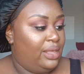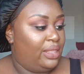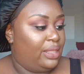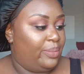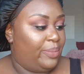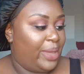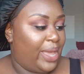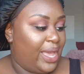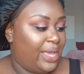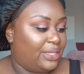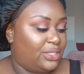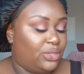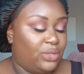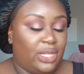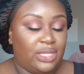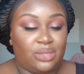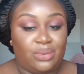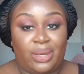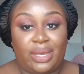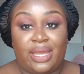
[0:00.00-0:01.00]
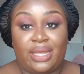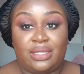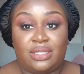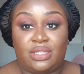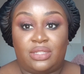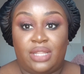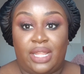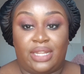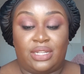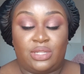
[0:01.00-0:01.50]
the past, so that's why I
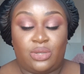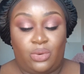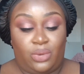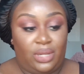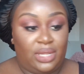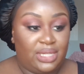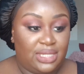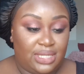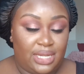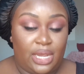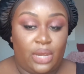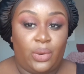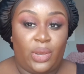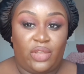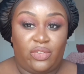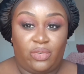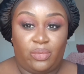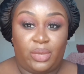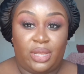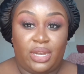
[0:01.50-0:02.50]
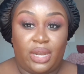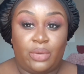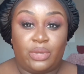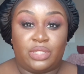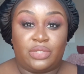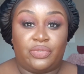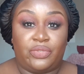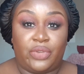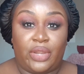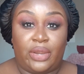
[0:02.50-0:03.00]
like totally stay away from it, and I
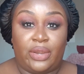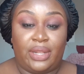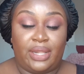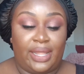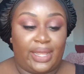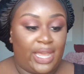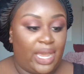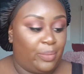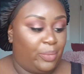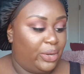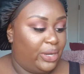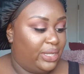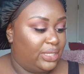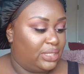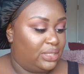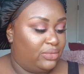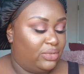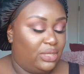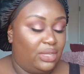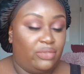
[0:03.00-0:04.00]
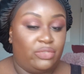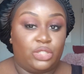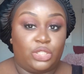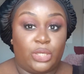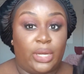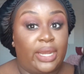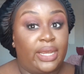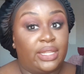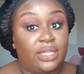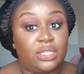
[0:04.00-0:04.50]
was very like apprehensive to even
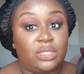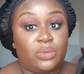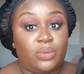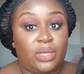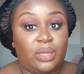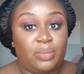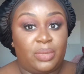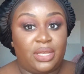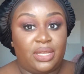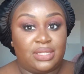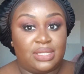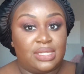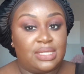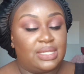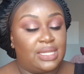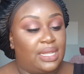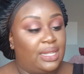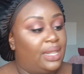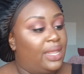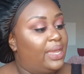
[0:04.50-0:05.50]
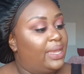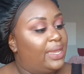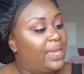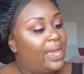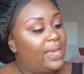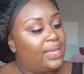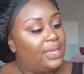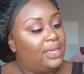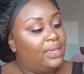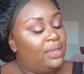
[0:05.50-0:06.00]
trying this wig because it said light
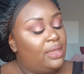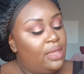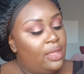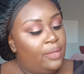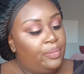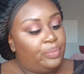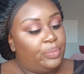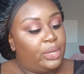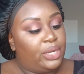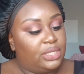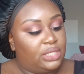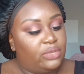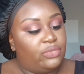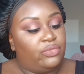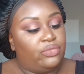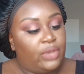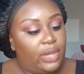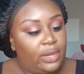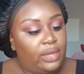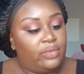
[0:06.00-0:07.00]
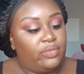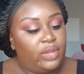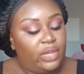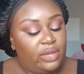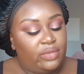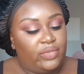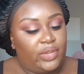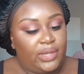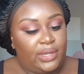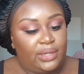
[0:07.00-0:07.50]
yaki, but it's a very,
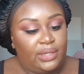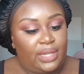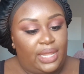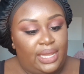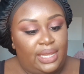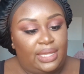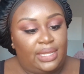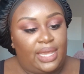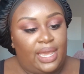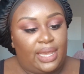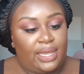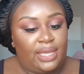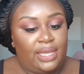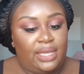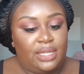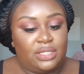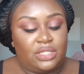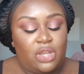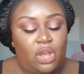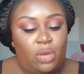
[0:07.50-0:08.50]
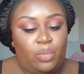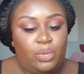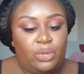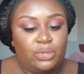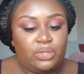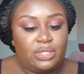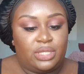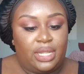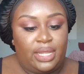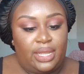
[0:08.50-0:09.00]
very, very light yaki. It's
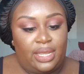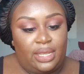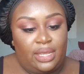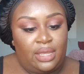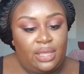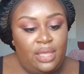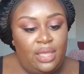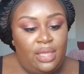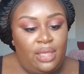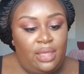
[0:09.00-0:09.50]
almost like